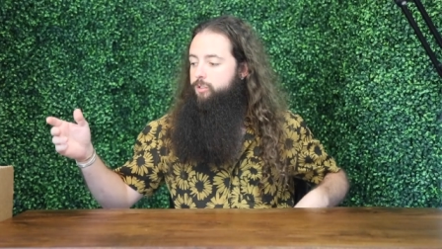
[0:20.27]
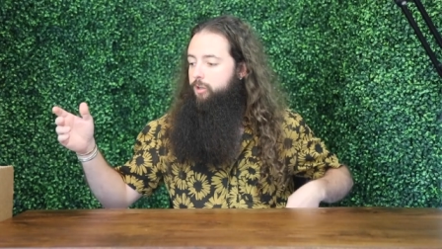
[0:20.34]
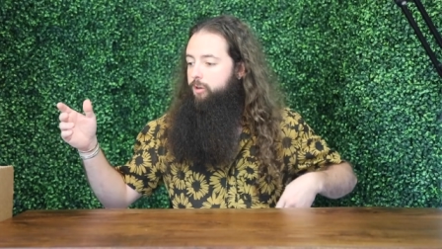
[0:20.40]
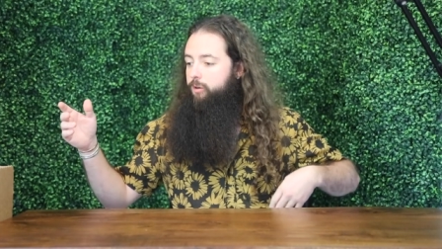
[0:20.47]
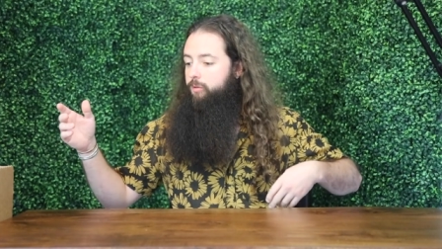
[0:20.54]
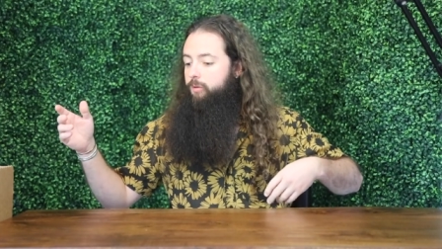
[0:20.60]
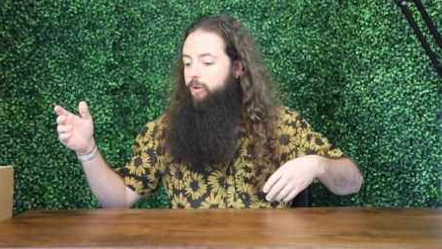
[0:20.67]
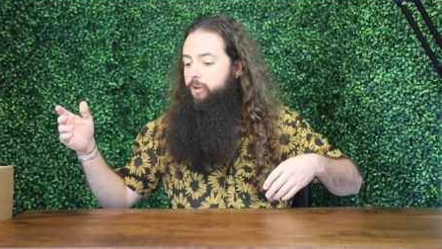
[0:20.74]

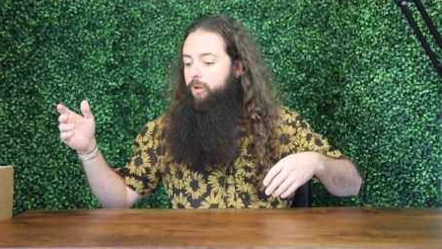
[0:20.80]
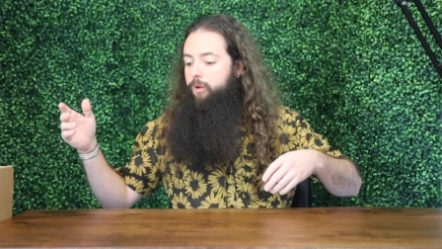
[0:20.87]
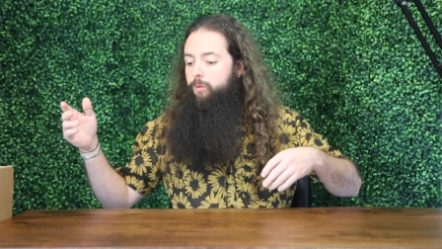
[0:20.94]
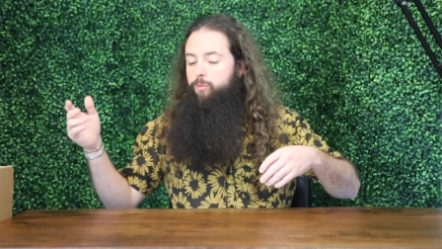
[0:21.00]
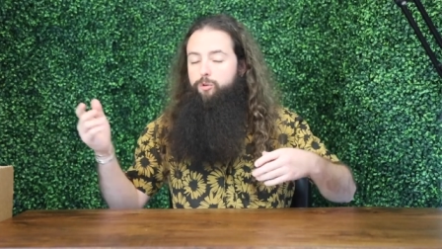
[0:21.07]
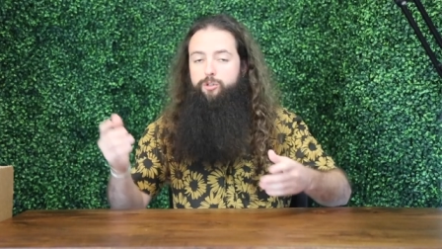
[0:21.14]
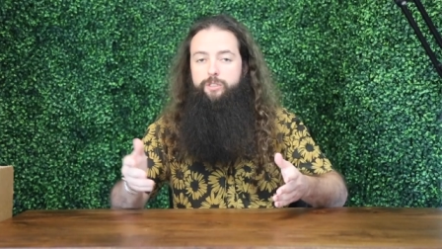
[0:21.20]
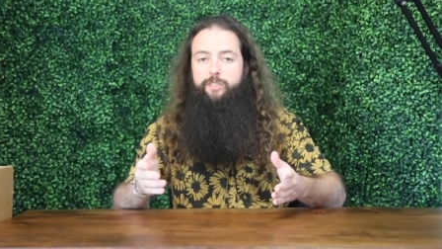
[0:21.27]
So
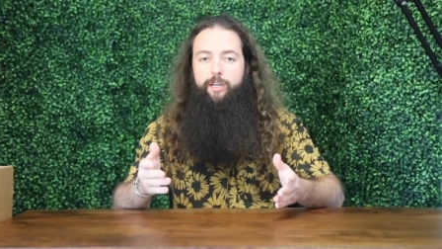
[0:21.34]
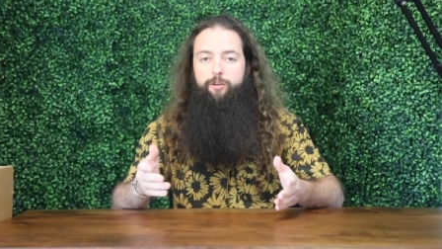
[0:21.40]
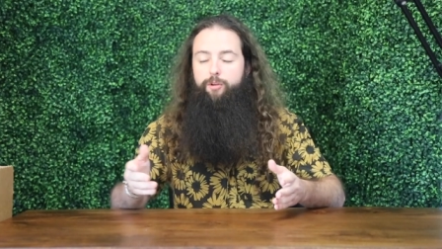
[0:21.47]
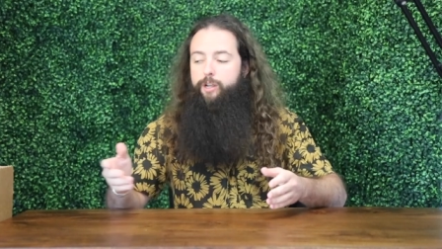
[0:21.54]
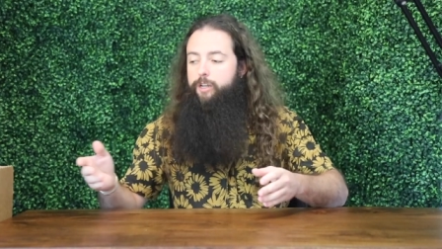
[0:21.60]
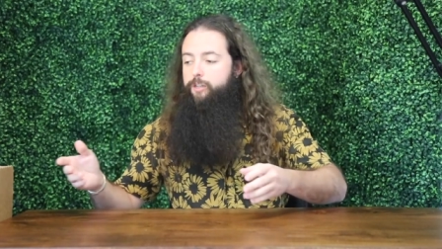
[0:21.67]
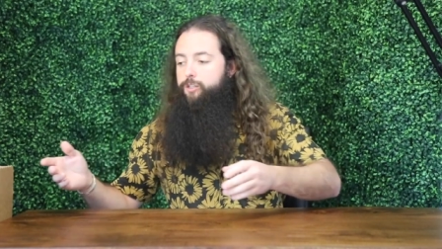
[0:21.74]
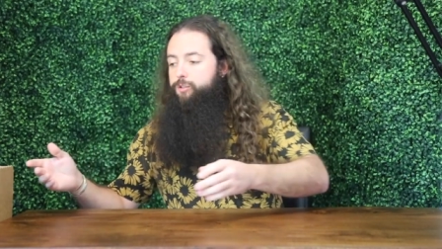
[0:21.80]
we'll just
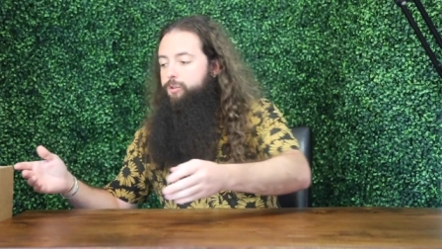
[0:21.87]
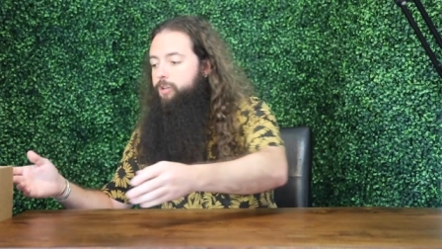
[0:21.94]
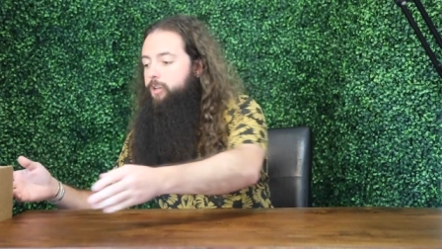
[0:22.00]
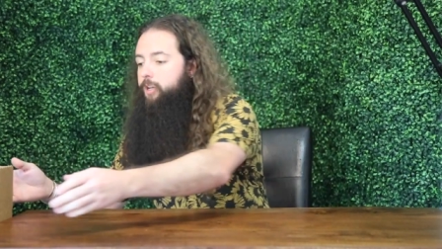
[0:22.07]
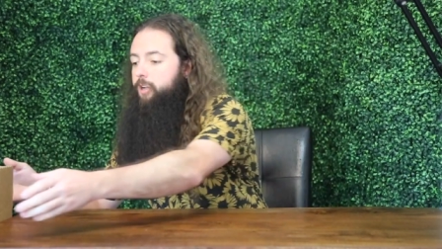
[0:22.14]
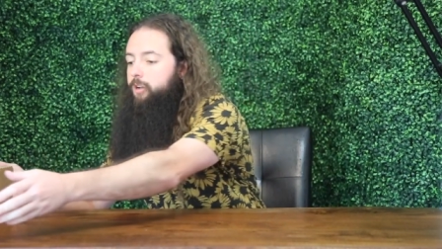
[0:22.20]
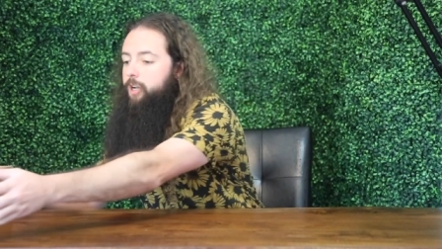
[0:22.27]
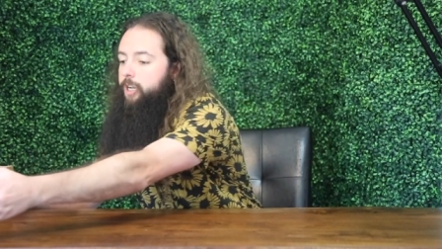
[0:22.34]
get right
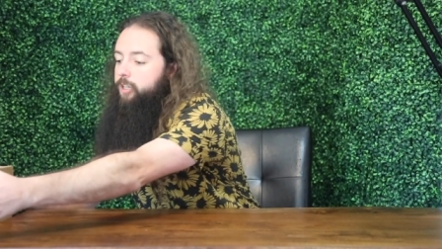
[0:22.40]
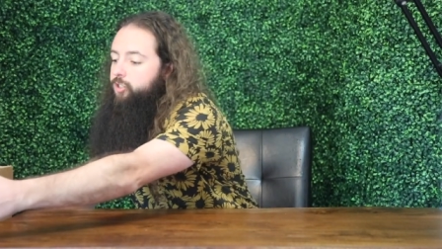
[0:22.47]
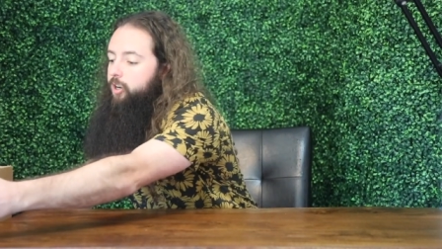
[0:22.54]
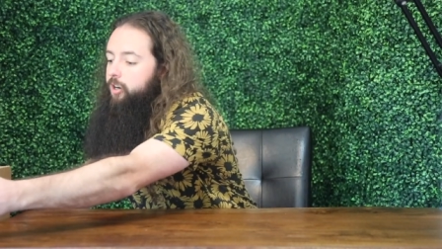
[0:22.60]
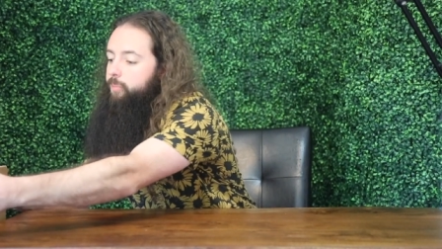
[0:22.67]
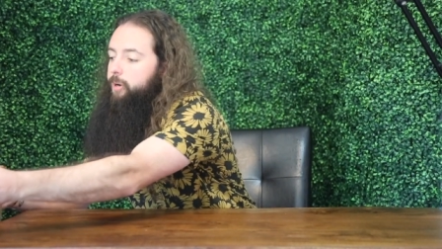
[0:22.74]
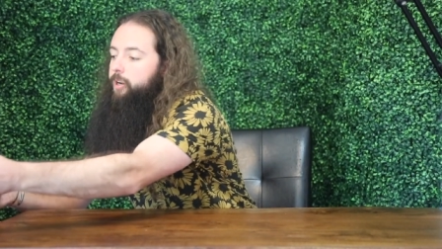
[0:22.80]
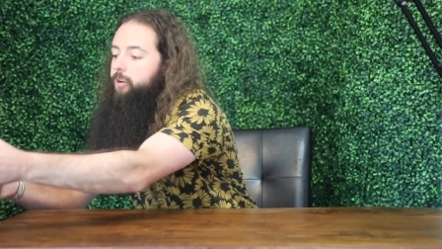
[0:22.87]
into it, and I'll
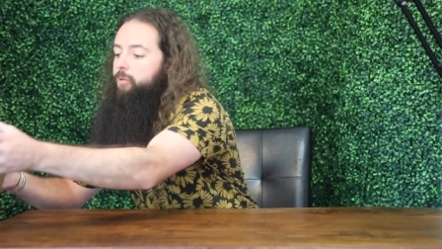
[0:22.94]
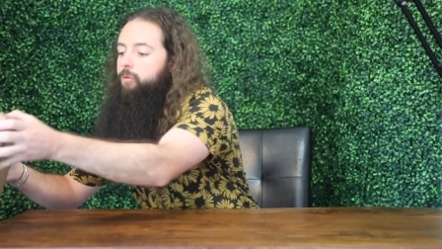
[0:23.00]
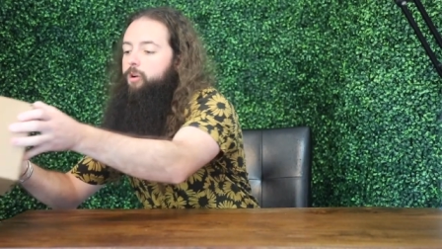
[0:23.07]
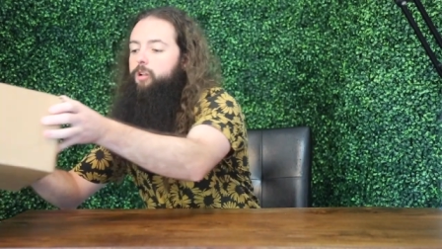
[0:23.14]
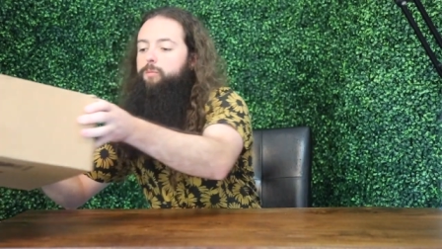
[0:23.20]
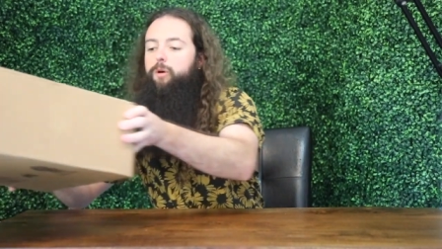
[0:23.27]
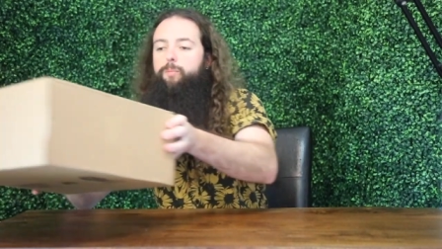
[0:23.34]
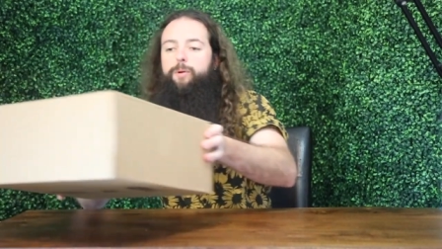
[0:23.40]
kind of talk
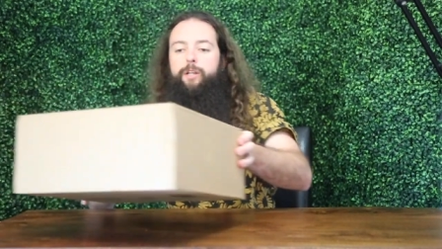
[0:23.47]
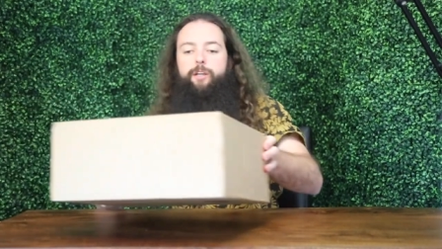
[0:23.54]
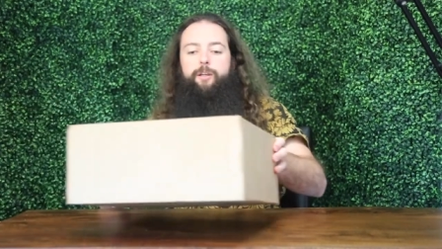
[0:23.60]
about it while I'm